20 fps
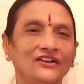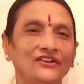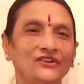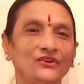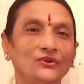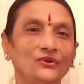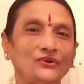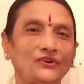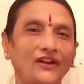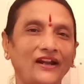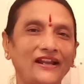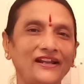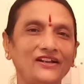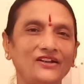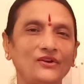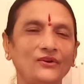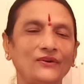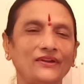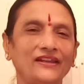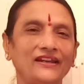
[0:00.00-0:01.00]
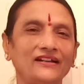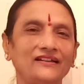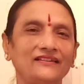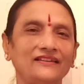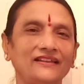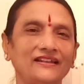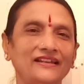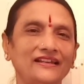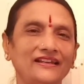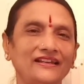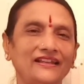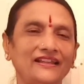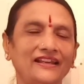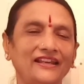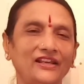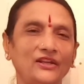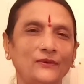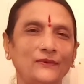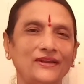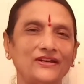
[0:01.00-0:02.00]
You tried to get the linear
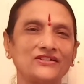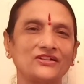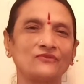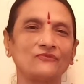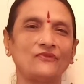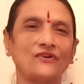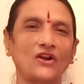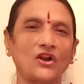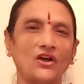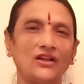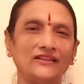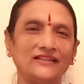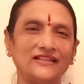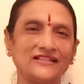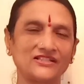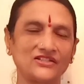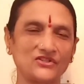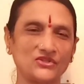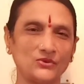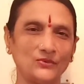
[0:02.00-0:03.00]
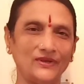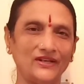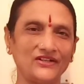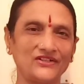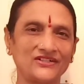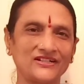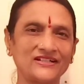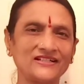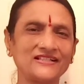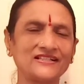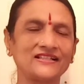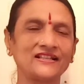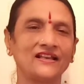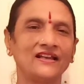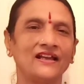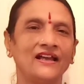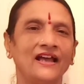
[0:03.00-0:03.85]
equation for all the situations,